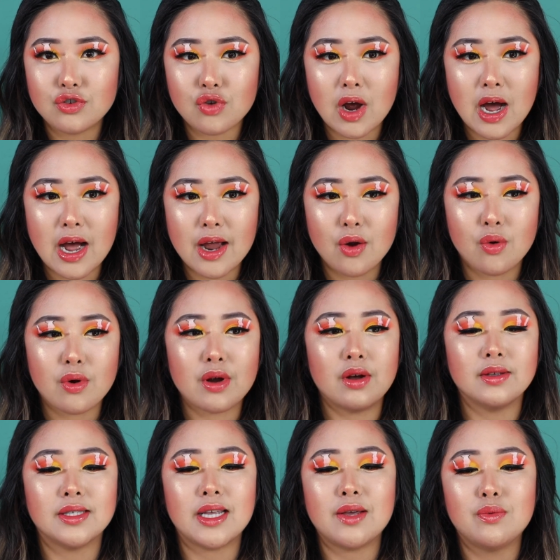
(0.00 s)
dry or
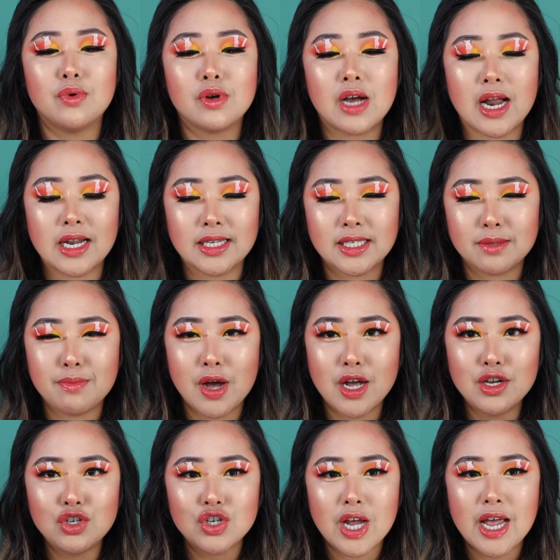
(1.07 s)
else it will kind of
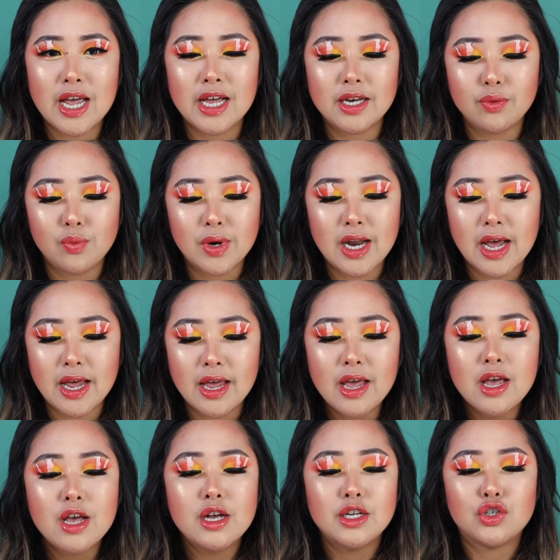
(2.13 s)
smudge. And when I
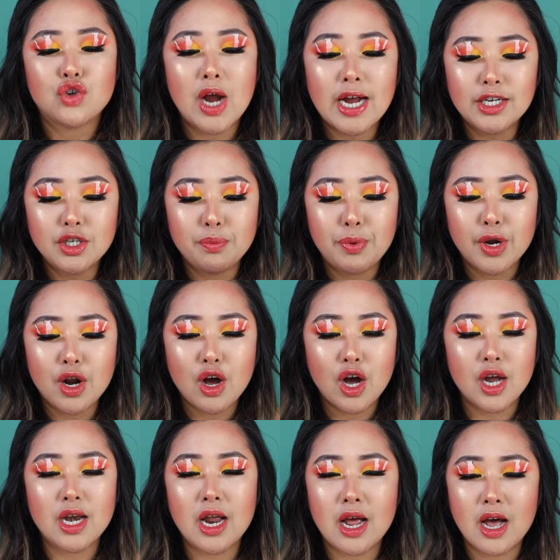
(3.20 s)
tried to put
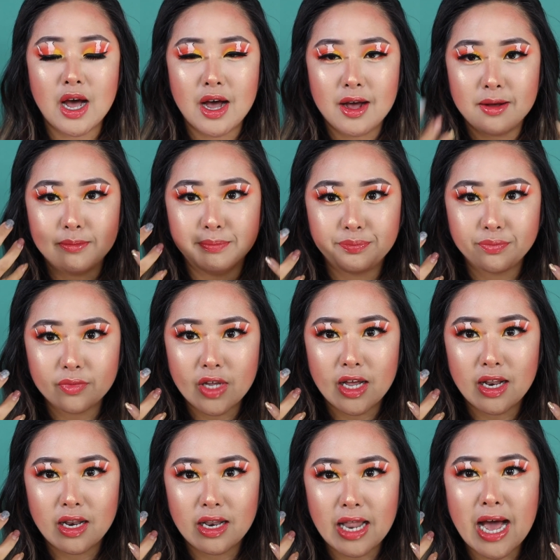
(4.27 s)
on
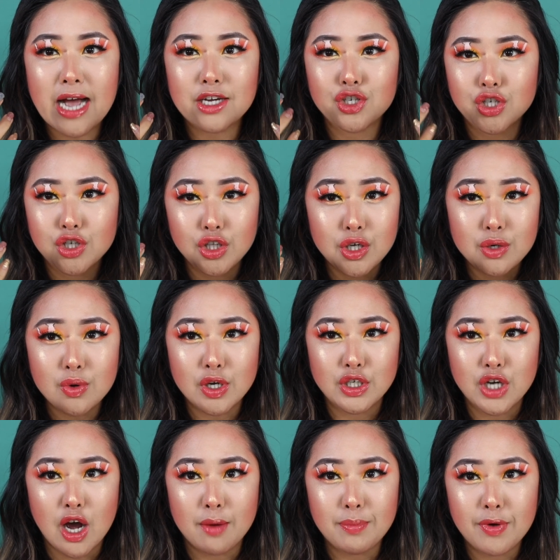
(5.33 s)
lash glue on
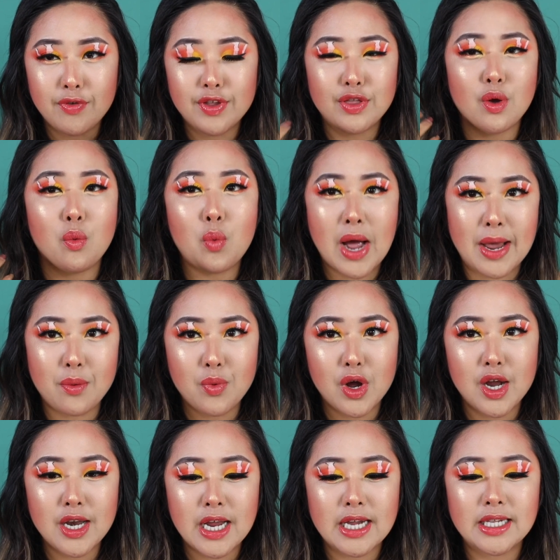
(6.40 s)
top of it, the white
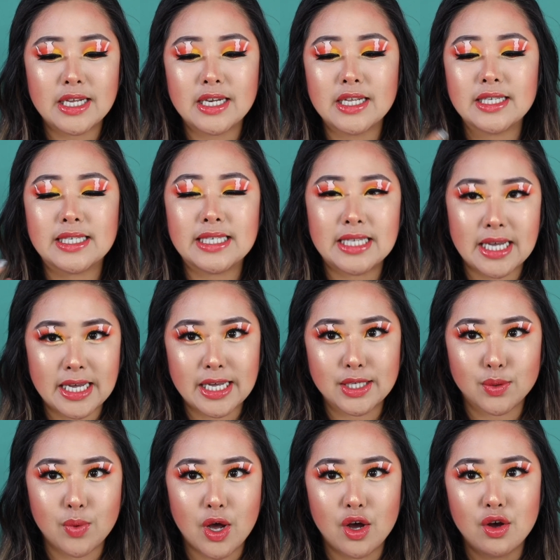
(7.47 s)
one, it didn't stick
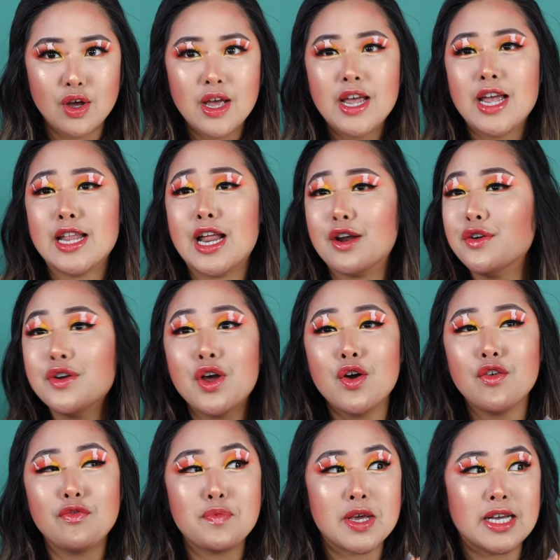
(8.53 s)
as well. And I don't
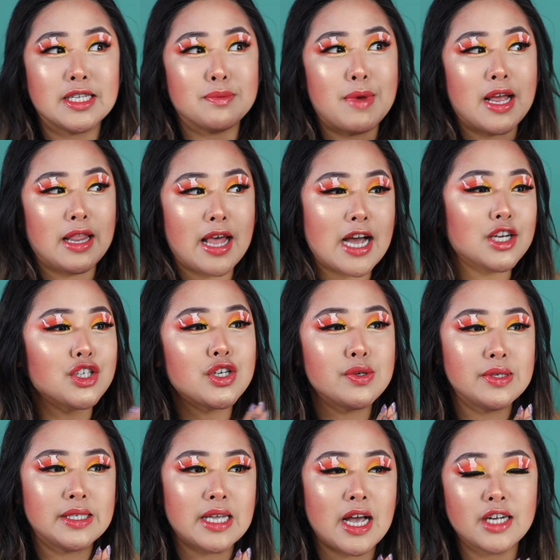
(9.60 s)
know if because my lash
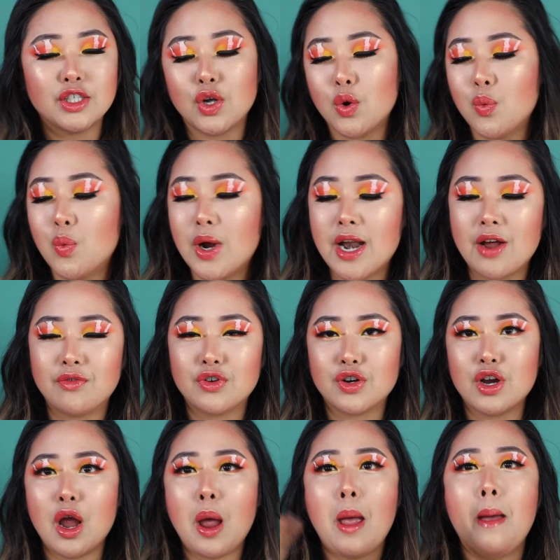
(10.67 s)
glue sucked or
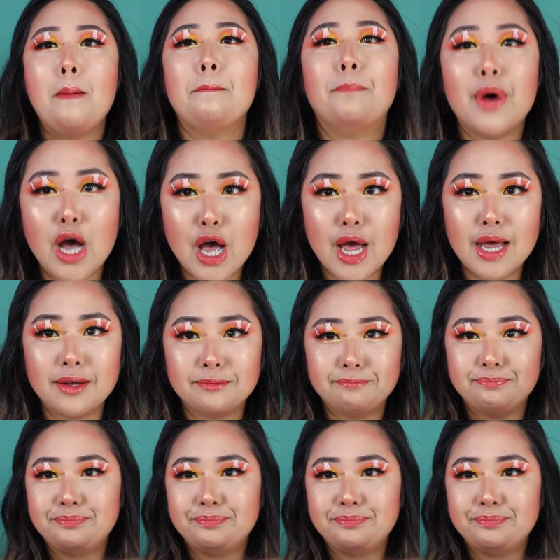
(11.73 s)
whatever, but